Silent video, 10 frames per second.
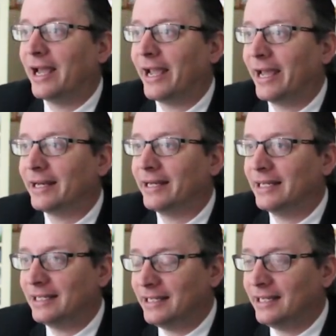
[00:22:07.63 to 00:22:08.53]
And
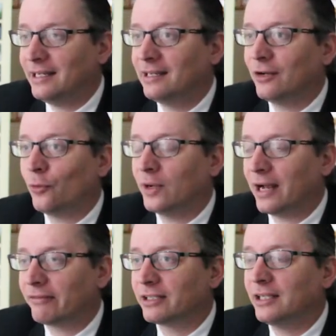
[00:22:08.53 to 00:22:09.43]
indeed,
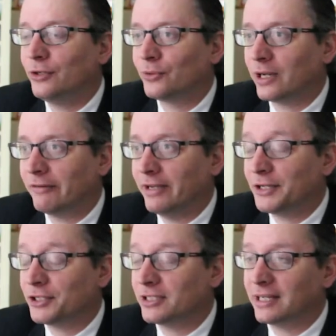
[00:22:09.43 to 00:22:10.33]
whenever they do renovations,